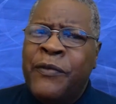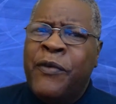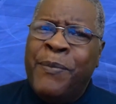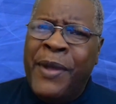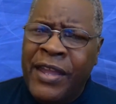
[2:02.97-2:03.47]
of
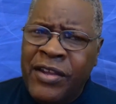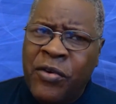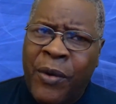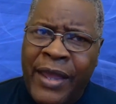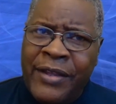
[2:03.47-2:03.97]
obeying
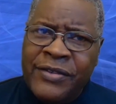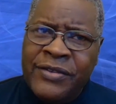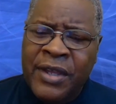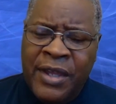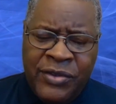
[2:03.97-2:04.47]

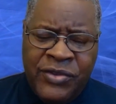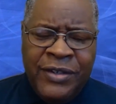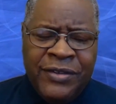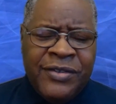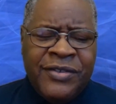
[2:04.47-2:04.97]
Christ.
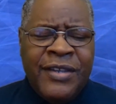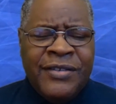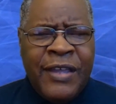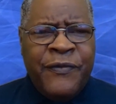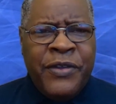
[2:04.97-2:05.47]
Jesus says,
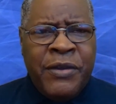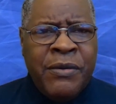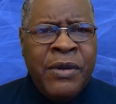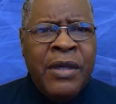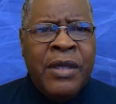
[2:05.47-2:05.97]
"If
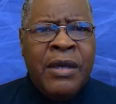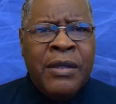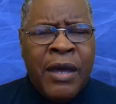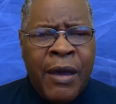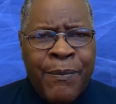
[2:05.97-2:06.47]
you
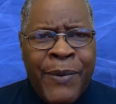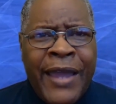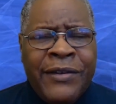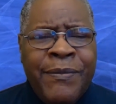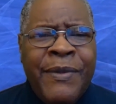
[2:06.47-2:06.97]

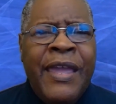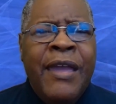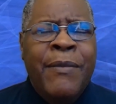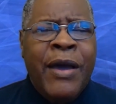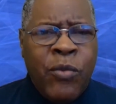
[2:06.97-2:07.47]
abide in me
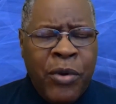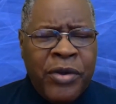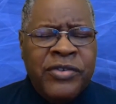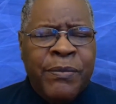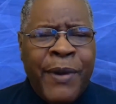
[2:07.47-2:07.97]
and my
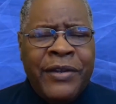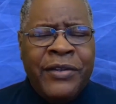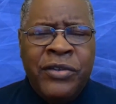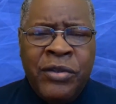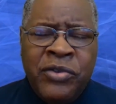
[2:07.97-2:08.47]
words abide
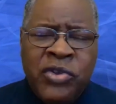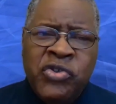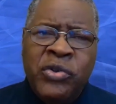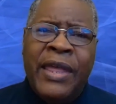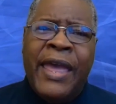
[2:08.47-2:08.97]
in you, you
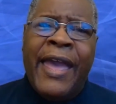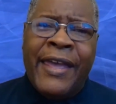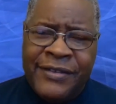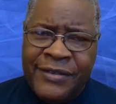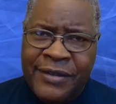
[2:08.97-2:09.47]
shall
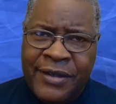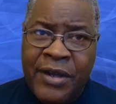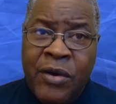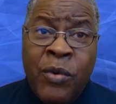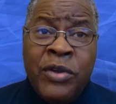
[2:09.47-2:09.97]
ask
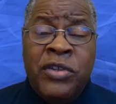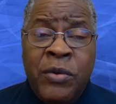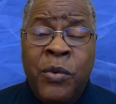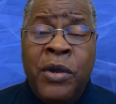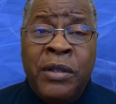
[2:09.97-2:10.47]
what you
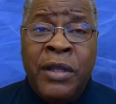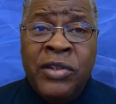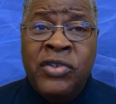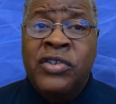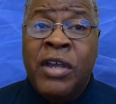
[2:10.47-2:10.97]
will,
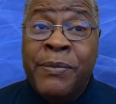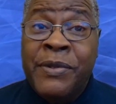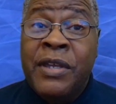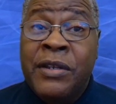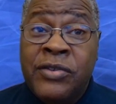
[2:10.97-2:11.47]
and it shall be
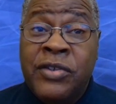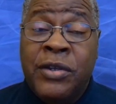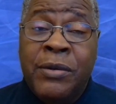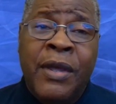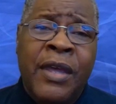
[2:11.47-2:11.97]
done unto
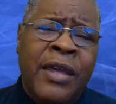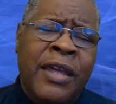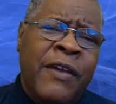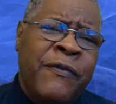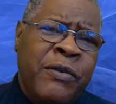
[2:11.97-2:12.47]
you.
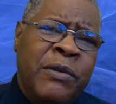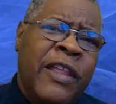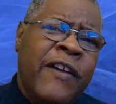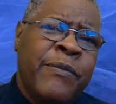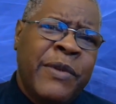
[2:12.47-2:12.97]
If you
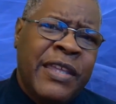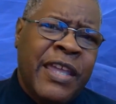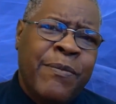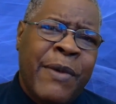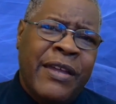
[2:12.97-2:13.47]
love me,
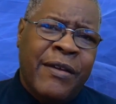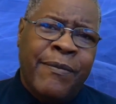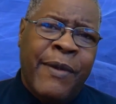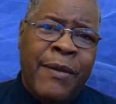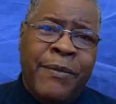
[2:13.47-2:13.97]
keep my
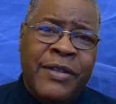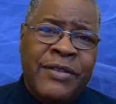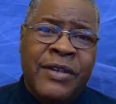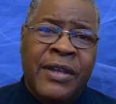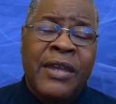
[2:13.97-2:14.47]

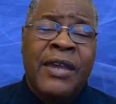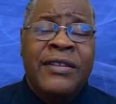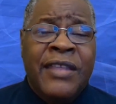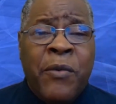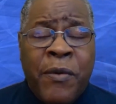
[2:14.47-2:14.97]
commandments,
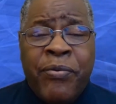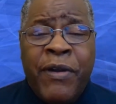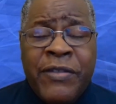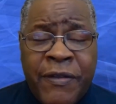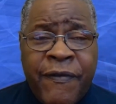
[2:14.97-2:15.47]
and I will
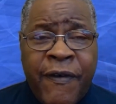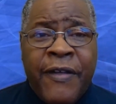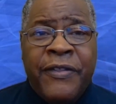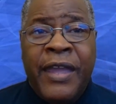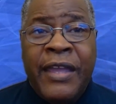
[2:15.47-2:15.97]
pray the
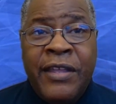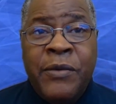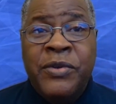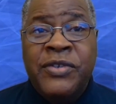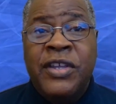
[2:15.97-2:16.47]
Father, and he
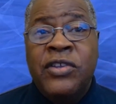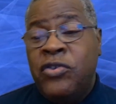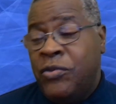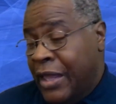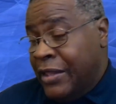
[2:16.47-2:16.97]
will send
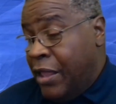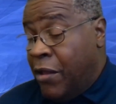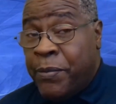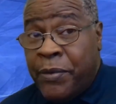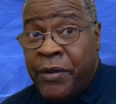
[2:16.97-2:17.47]
you that
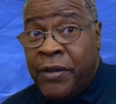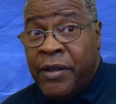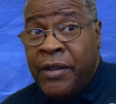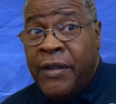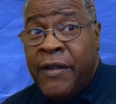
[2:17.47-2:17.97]
helper
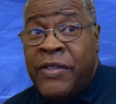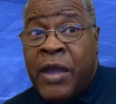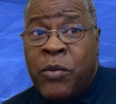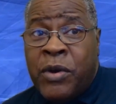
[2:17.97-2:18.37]
that